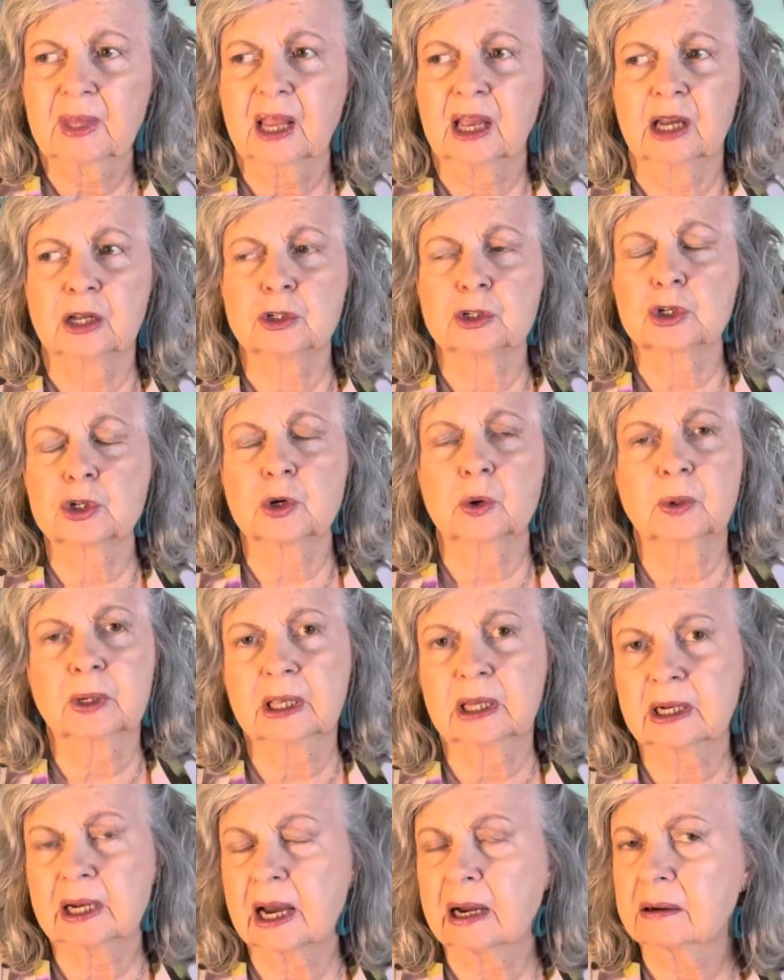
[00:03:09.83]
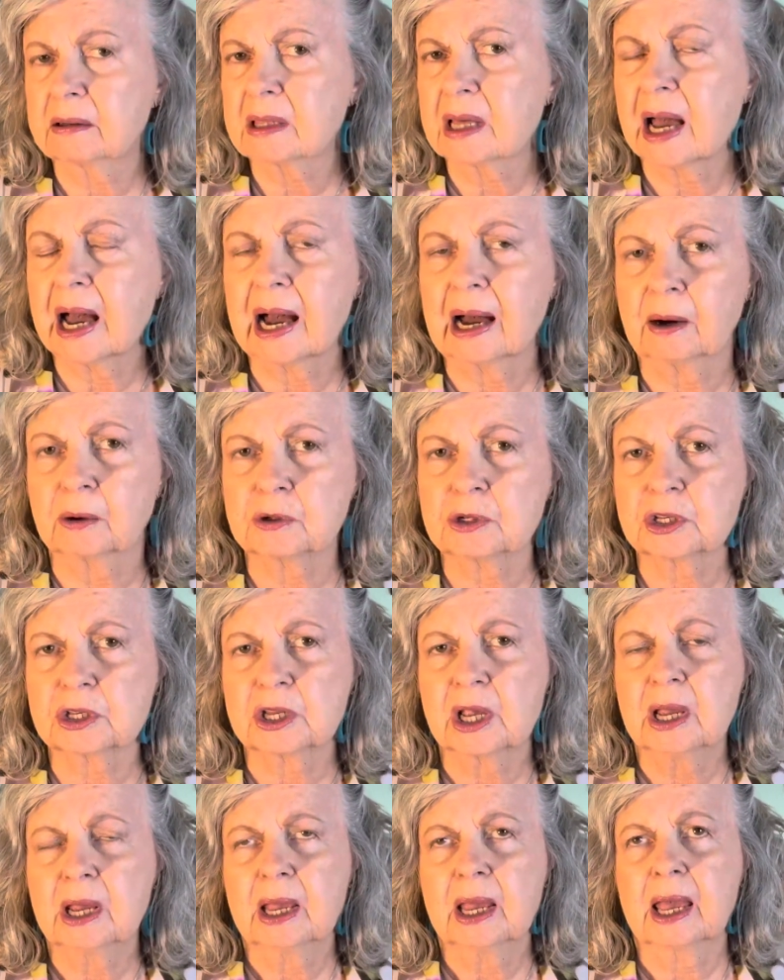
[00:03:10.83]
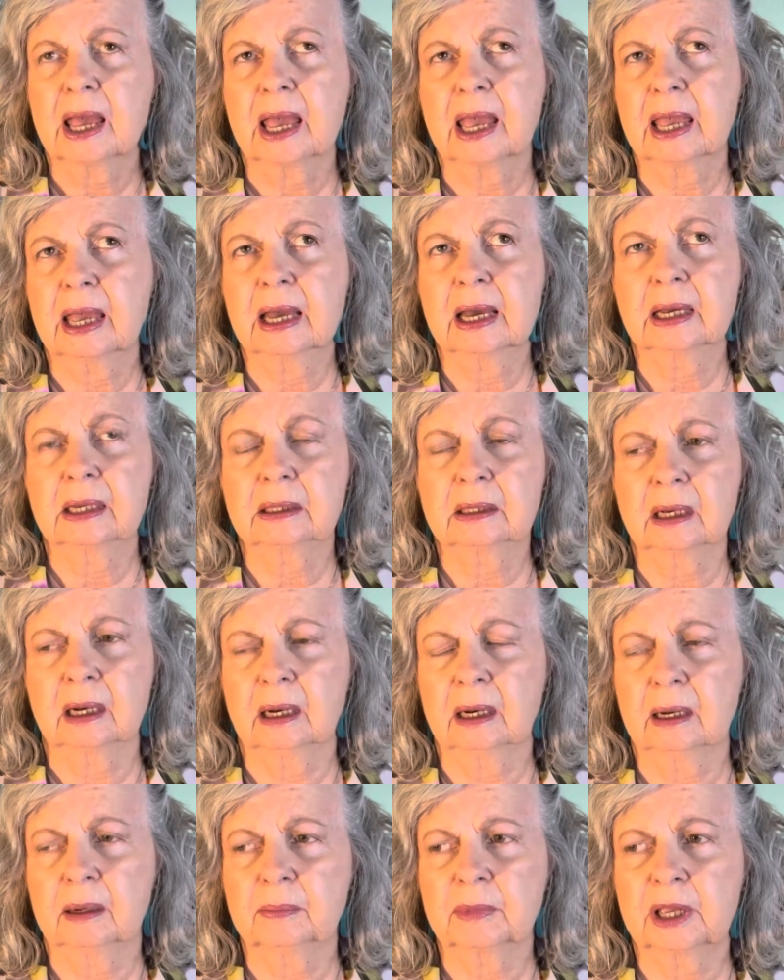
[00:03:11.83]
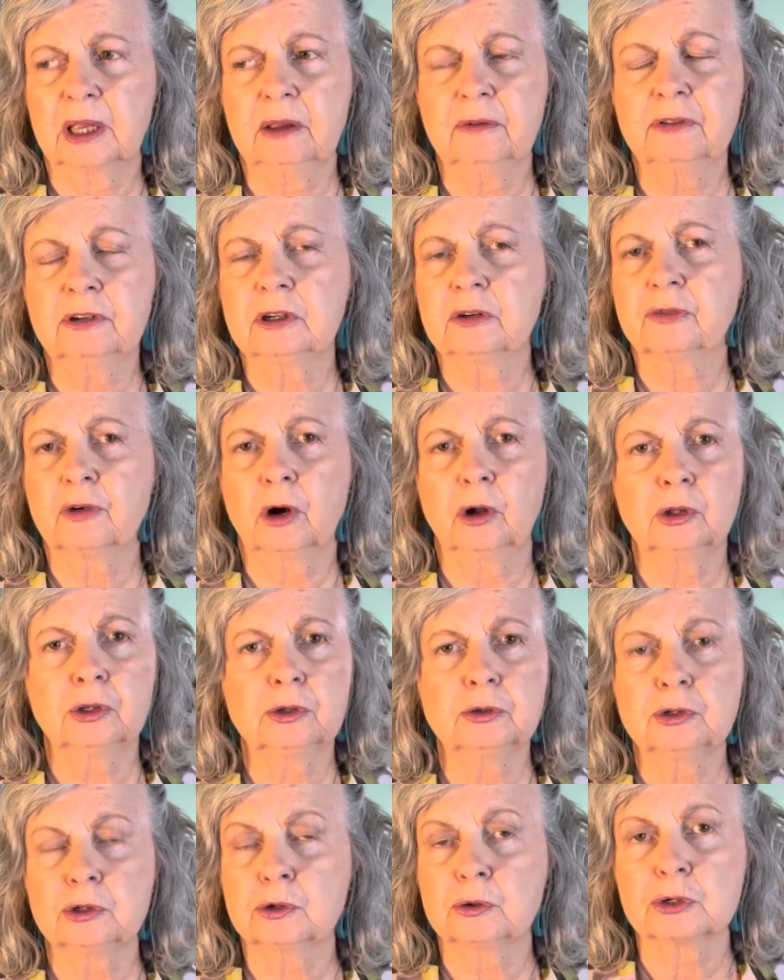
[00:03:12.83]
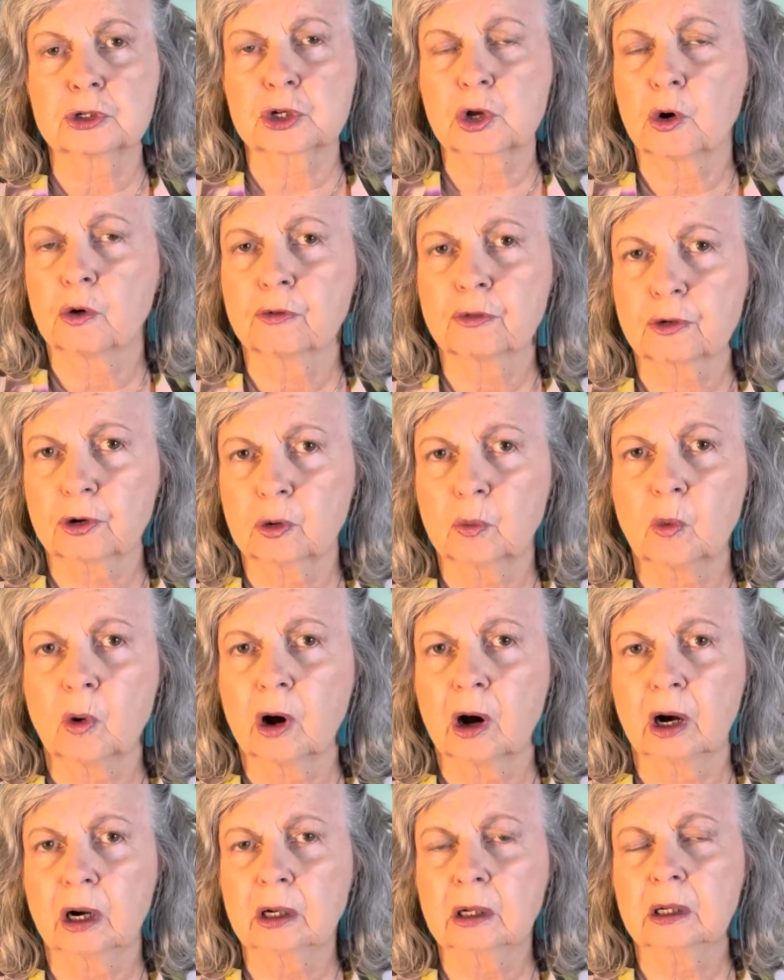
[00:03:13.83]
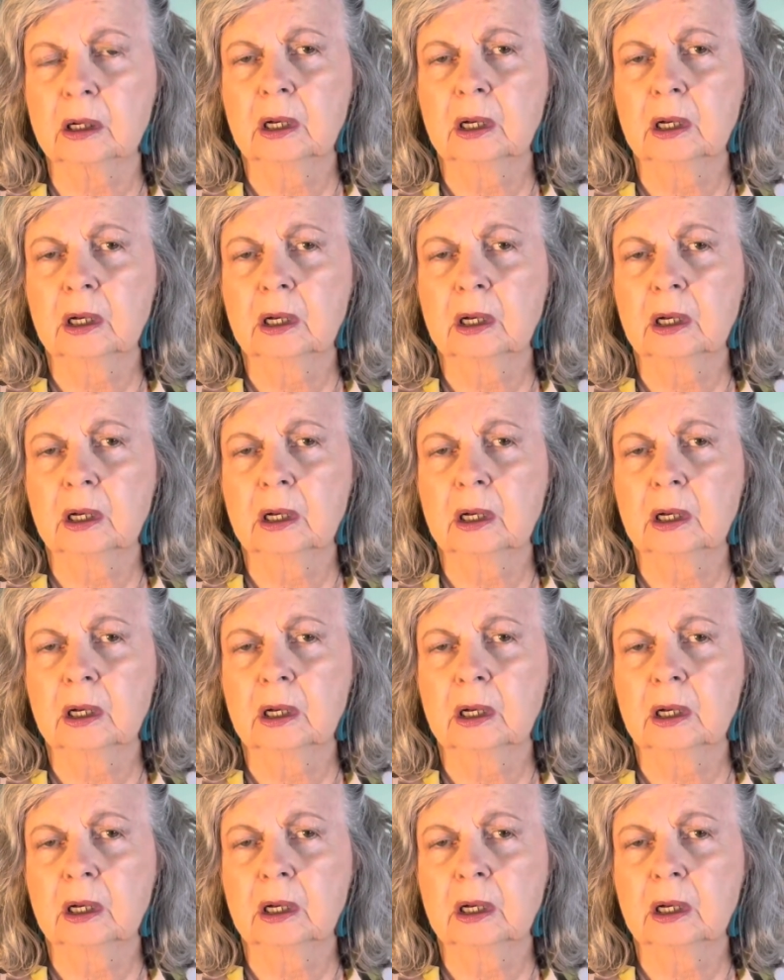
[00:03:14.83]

And so get out of the house, and even if all you do is go for a walk,